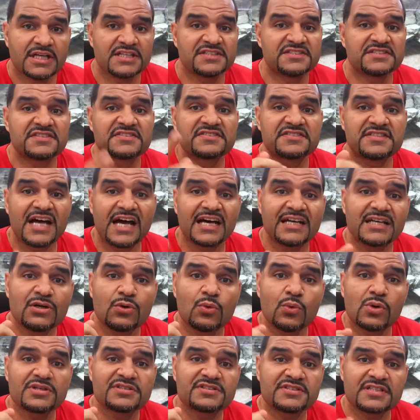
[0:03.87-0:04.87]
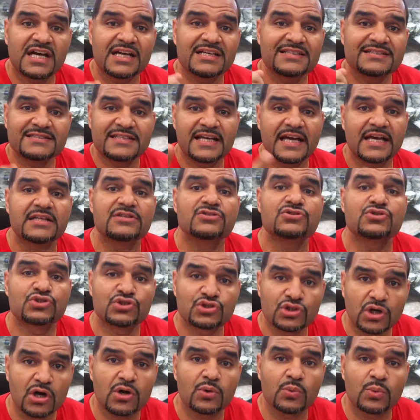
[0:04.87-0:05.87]
It's deciding what size tank to
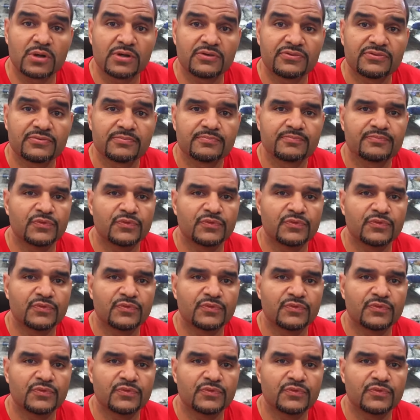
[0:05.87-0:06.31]
start with.